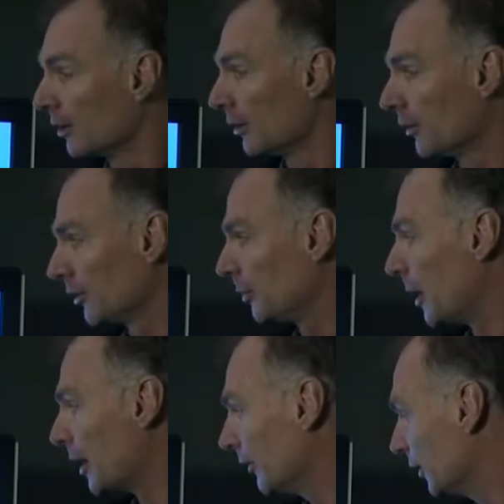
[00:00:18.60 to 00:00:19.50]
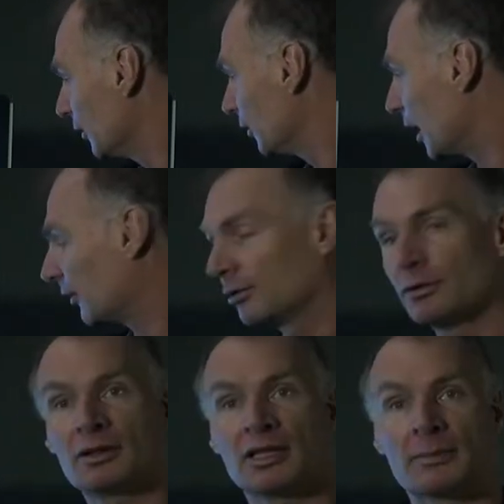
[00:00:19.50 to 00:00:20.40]
This is part of an
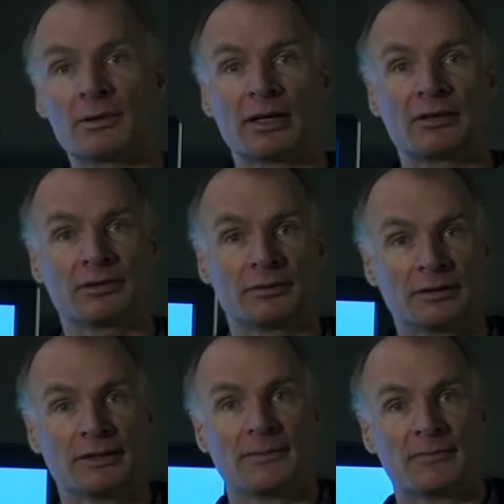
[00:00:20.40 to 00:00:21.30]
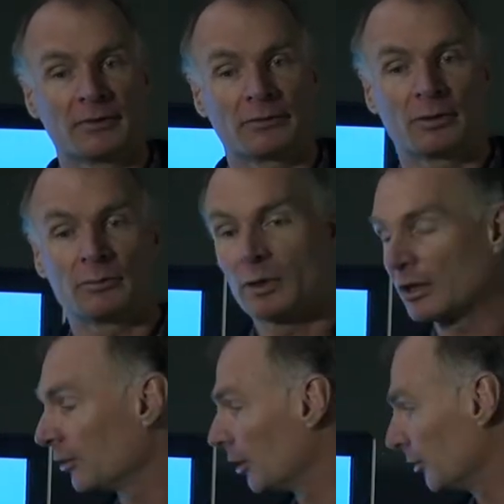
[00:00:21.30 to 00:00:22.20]
international collaboration from
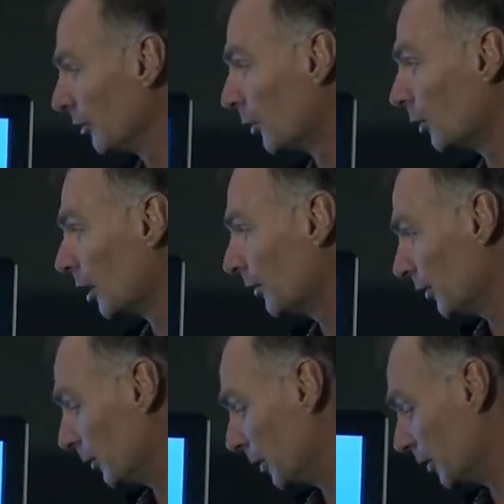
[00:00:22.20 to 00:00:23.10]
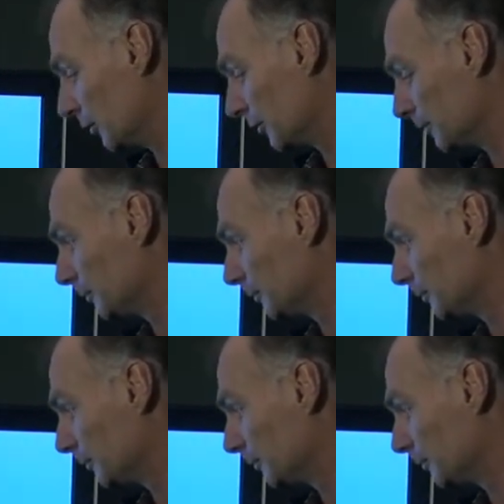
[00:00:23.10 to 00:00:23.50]
researchers all over the world.